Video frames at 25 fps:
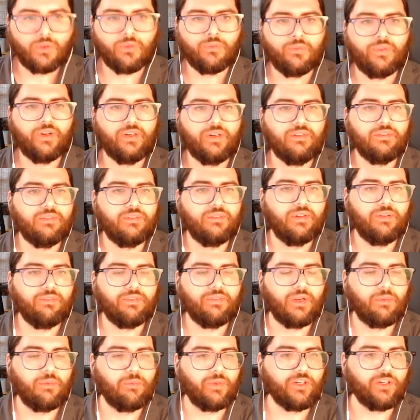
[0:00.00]
And
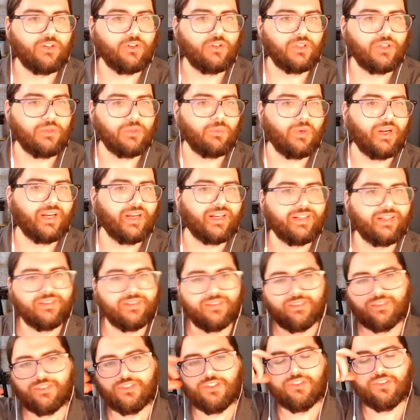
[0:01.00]
got my curly bracket
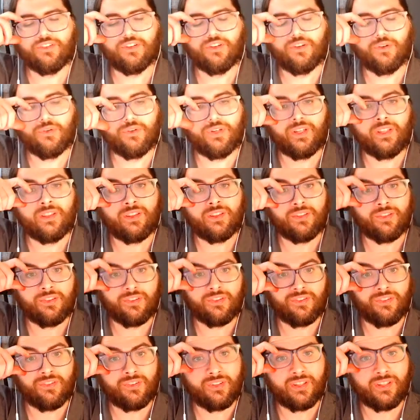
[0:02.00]
just to notate this
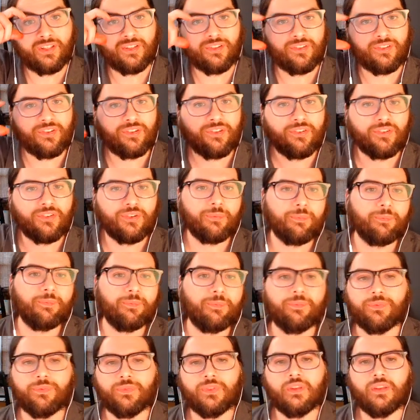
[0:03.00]
is still a system.
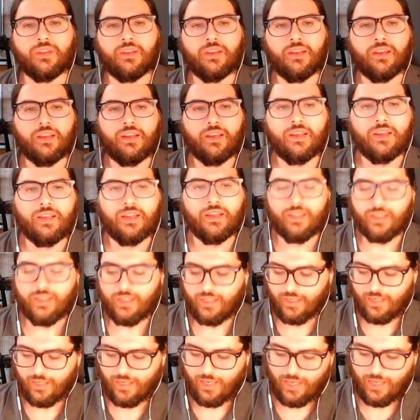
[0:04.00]

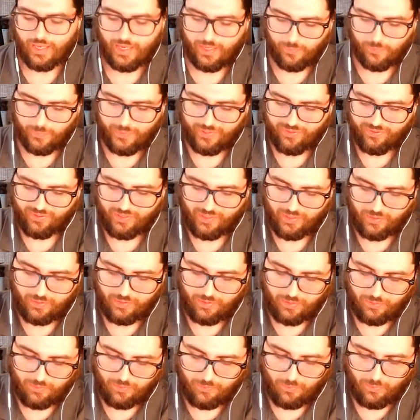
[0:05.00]
And we said